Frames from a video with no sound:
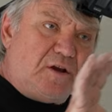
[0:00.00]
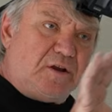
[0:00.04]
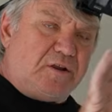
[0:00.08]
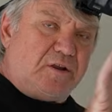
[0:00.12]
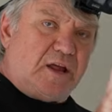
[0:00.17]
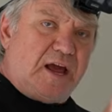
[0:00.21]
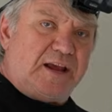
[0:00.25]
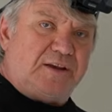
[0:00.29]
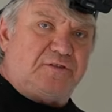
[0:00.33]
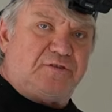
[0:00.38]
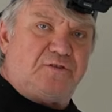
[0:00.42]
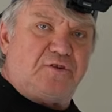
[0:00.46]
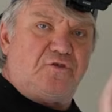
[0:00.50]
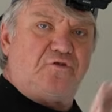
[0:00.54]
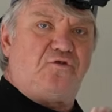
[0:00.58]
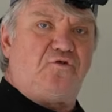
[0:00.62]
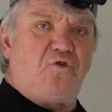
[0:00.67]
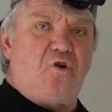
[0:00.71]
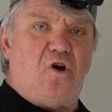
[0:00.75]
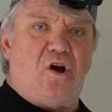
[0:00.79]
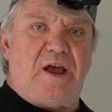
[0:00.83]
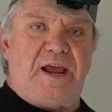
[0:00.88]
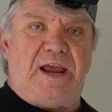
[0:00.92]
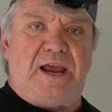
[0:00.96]
likes to
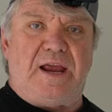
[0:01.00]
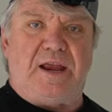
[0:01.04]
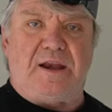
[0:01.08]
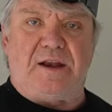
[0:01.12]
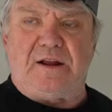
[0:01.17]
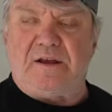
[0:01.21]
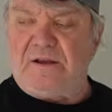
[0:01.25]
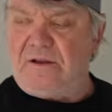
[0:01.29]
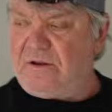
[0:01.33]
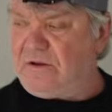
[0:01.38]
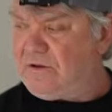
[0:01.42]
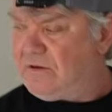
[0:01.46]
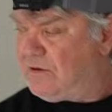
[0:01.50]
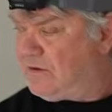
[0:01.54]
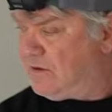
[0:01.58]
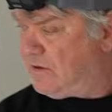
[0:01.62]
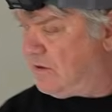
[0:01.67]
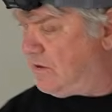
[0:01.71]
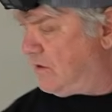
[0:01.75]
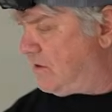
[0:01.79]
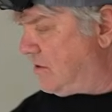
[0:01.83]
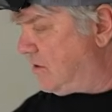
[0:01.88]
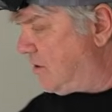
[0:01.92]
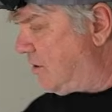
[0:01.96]
draw in,
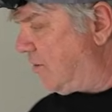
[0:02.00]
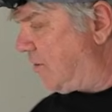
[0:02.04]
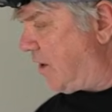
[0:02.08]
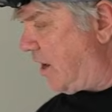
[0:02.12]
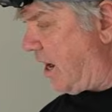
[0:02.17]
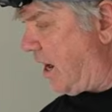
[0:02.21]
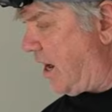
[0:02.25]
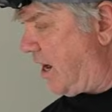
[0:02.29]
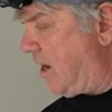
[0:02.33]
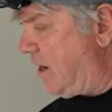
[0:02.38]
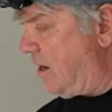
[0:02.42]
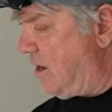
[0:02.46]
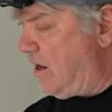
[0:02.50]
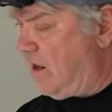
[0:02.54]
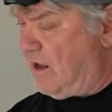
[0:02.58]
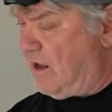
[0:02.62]
okay?